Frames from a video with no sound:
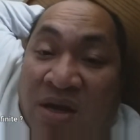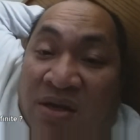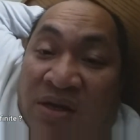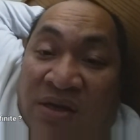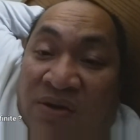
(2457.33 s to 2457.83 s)

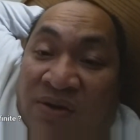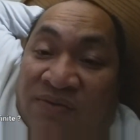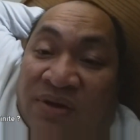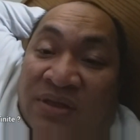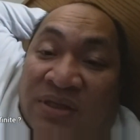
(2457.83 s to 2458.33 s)
The
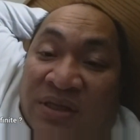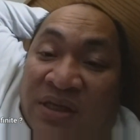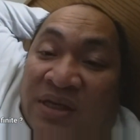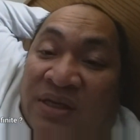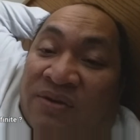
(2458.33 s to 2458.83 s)
universe
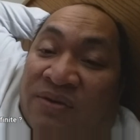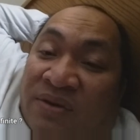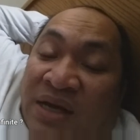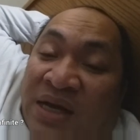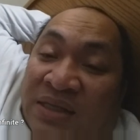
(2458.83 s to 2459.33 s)

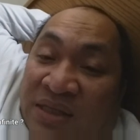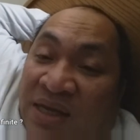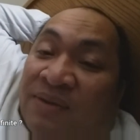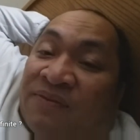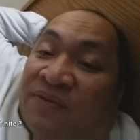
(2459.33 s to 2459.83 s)

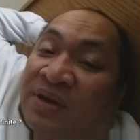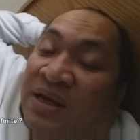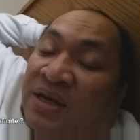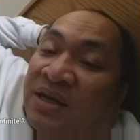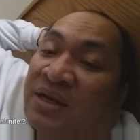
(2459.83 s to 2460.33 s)
is
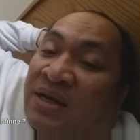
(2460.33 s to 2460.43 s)
infinite